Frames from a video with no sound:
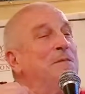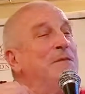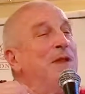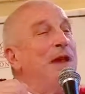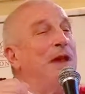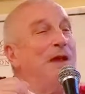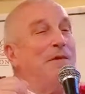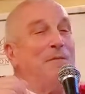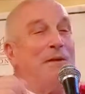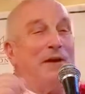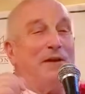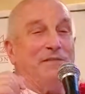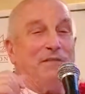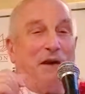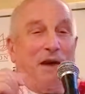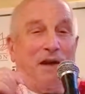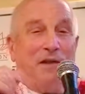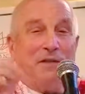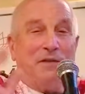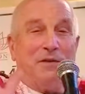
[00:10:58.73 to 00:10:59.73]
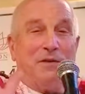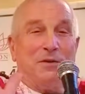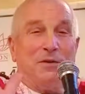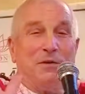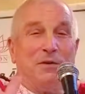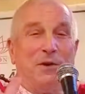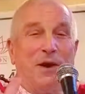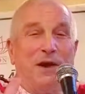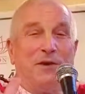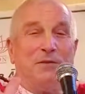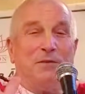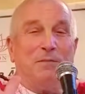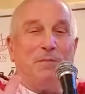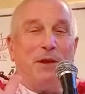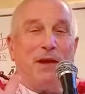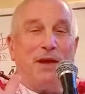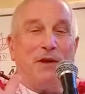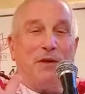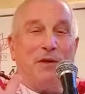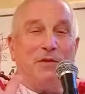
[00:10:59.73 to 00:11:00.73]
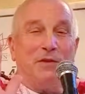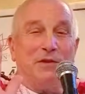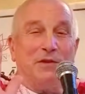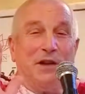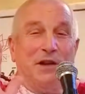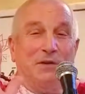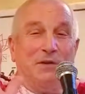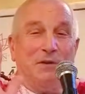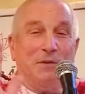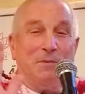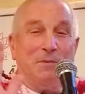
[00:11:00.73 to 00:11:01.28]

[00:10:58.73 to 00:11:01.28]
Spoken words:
And my father, who had to pay all the dental